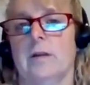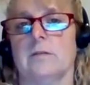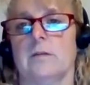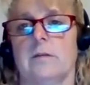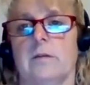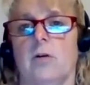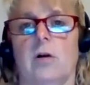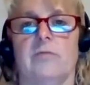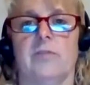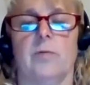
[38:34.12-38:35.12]
So you can
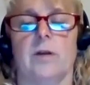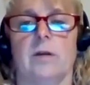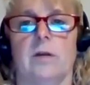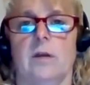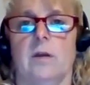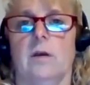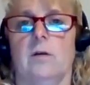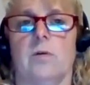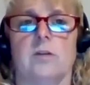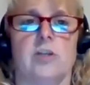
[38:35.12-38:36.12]
call if you want to
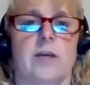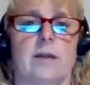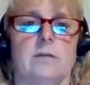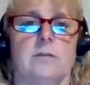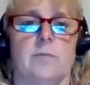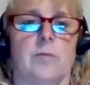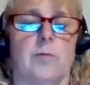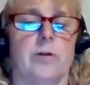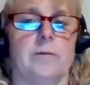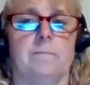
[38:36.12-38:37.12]
chat tomorrow morning.